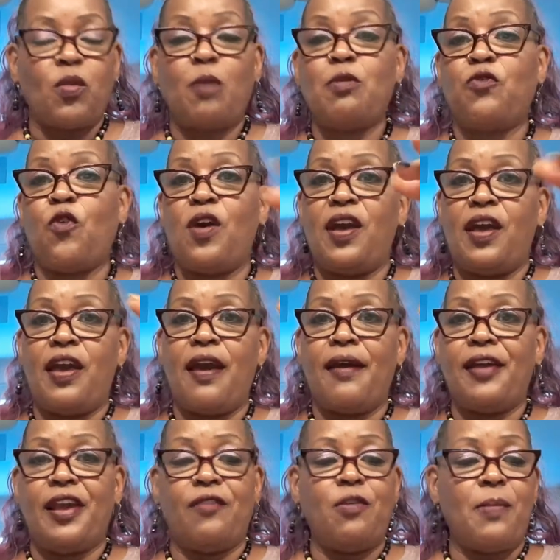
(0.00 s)
before
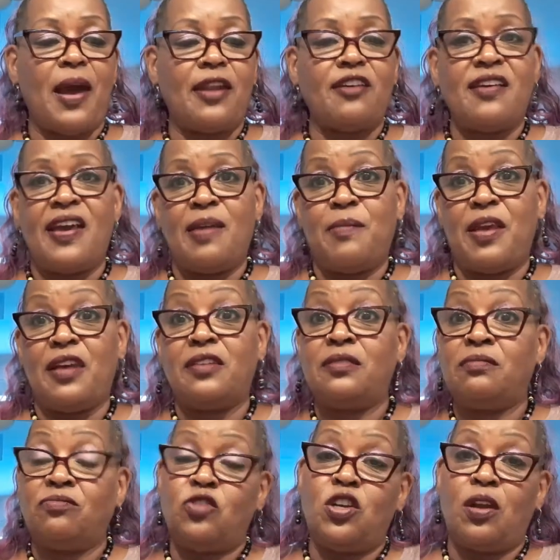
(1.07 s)
everybody came
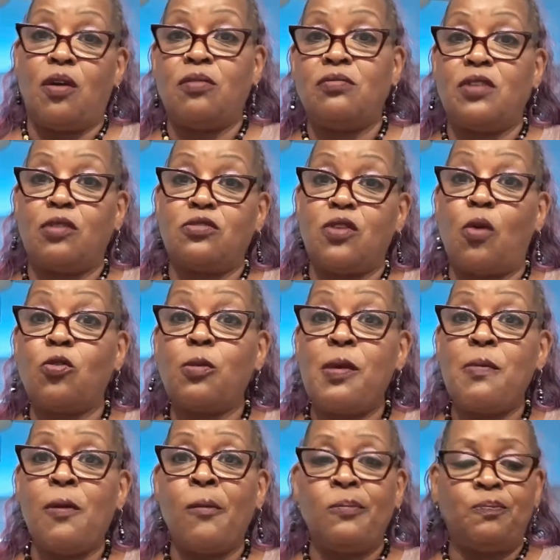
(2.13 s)
in, you know, those older
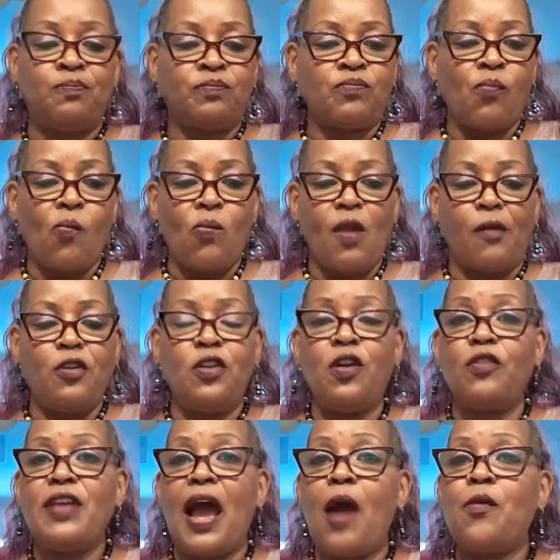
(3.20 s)
people, you know,
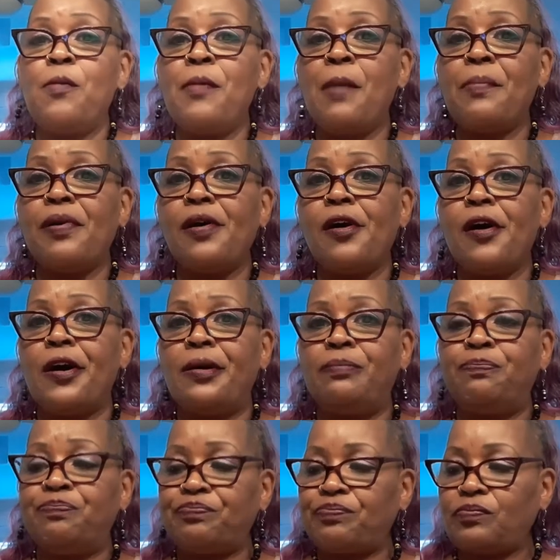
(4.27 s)
y'all
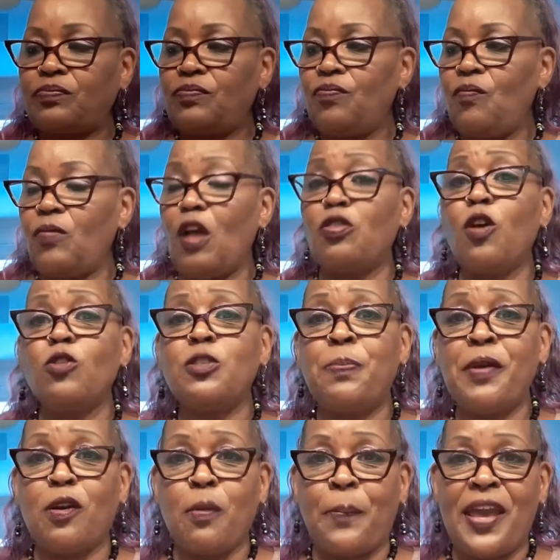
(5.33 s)
remember those
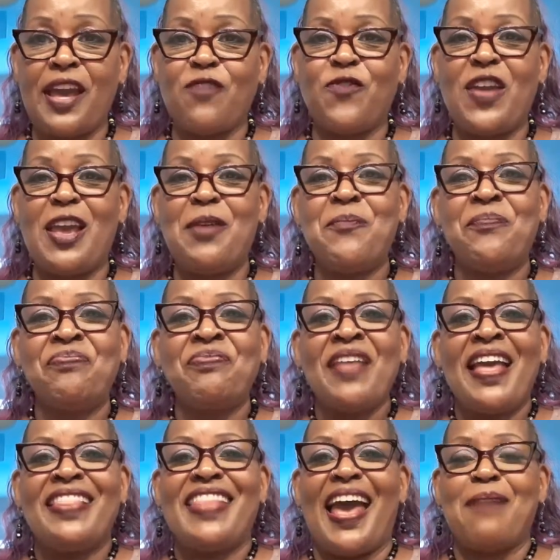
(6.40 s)
pickle pig feet?
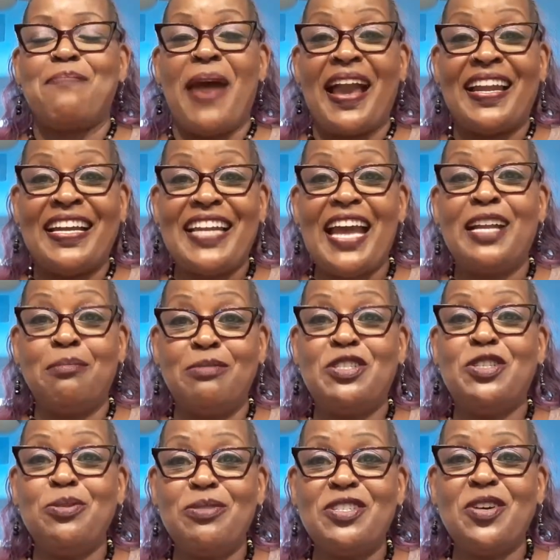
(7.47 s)
That back in the day, them
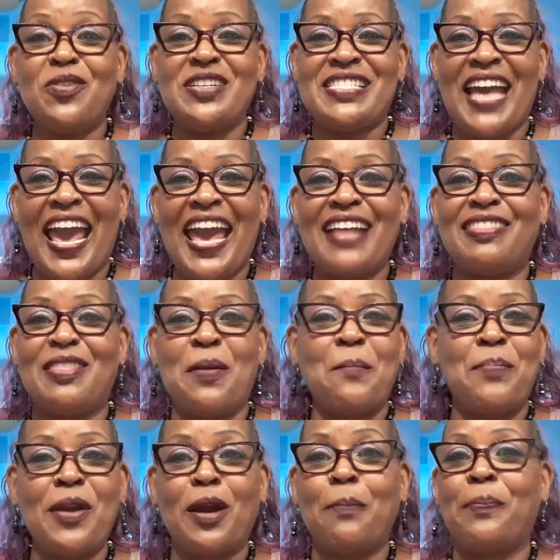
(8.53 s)
juke joints had
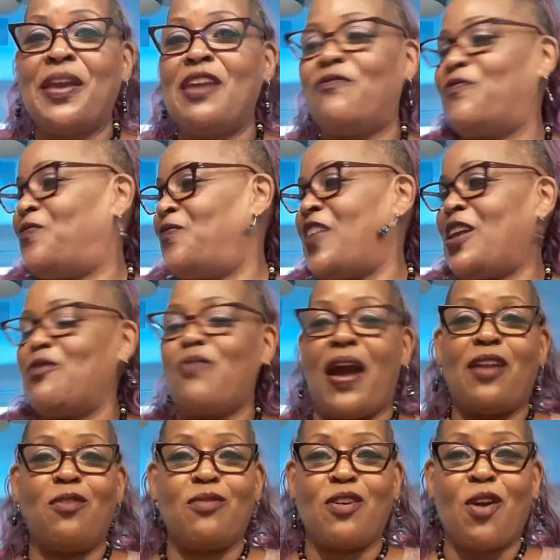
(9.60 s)
them pick a peep thing
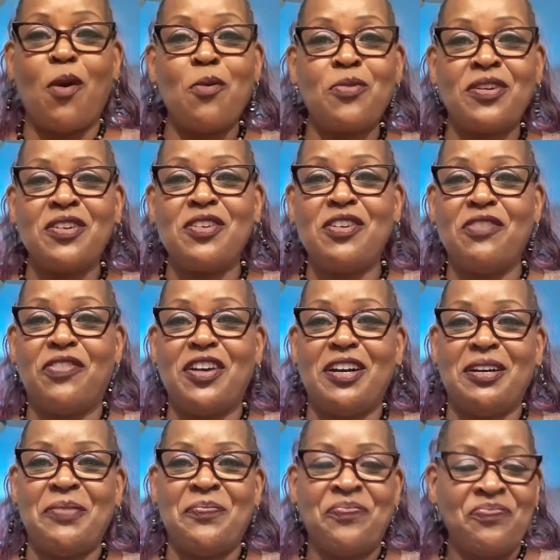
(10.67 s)
right on the corner
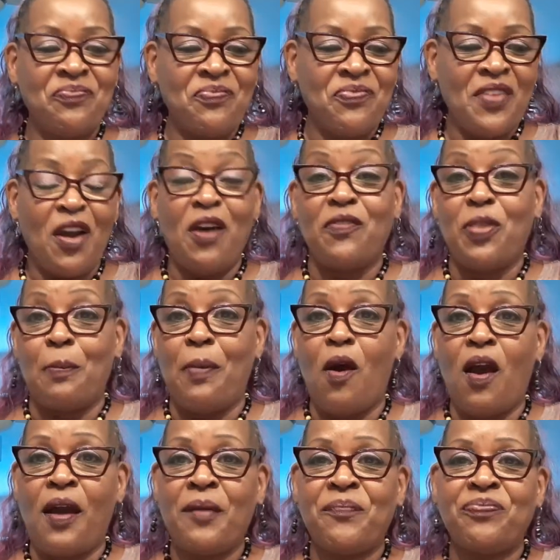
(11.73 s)
of the
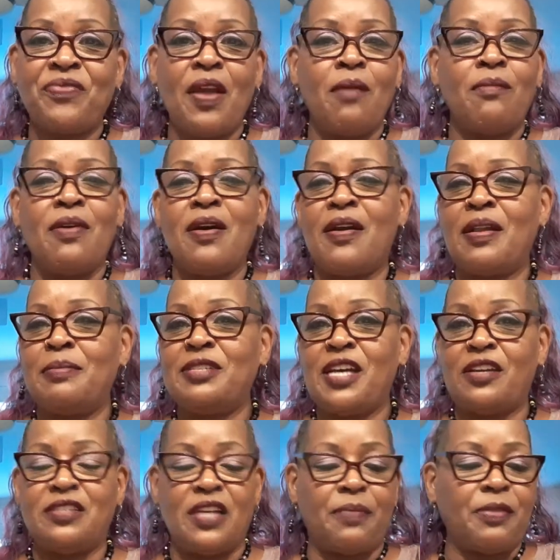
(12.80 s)
bar. Well, honey, let me tell
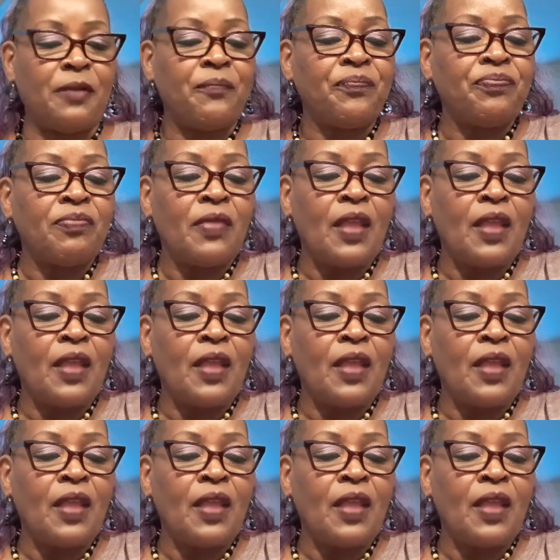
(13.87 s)
you something.